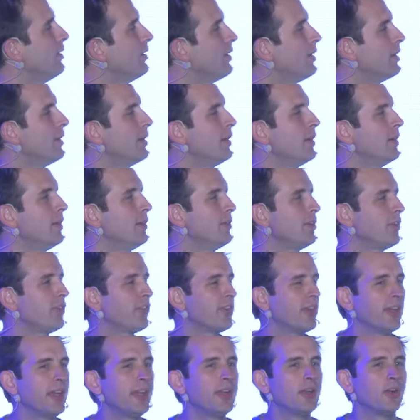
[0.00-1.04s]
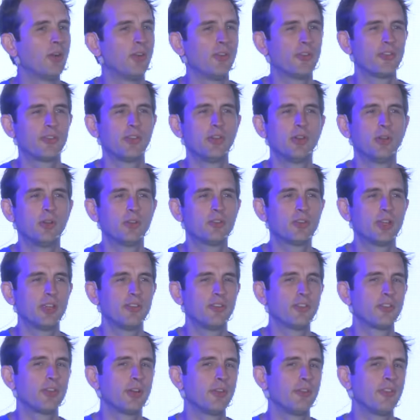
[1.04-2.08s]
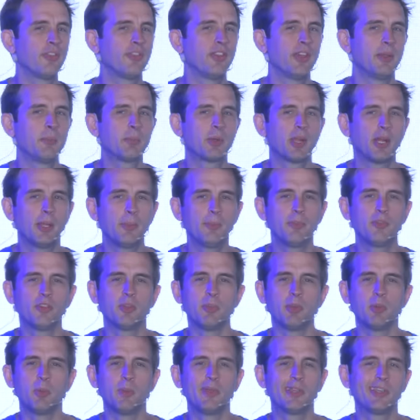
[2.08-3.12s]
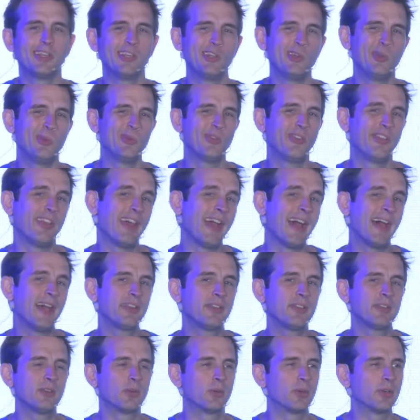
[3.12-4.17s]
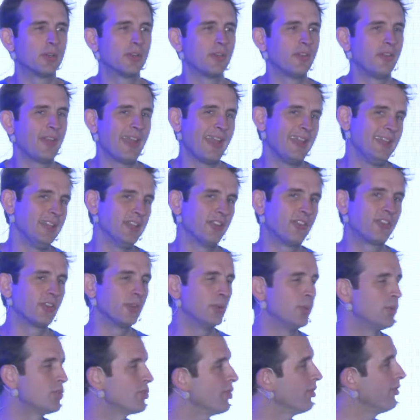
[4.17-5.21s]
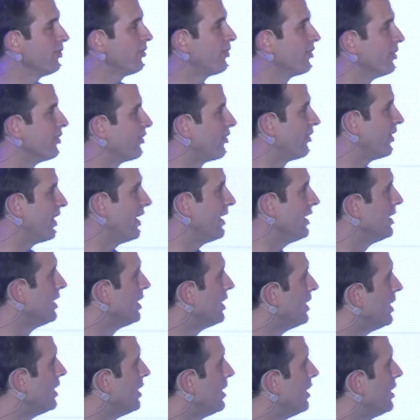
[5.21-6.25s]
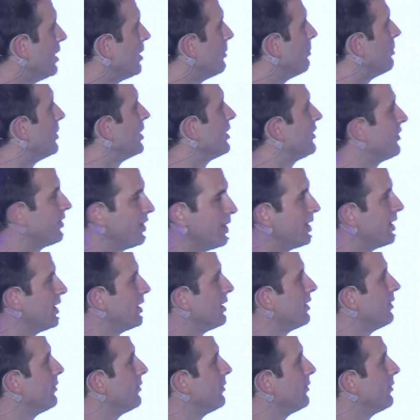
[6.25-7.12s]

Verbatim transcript: uh, design also tries to solve the same problem, so maybe we could use that or its solutions instead. But uh,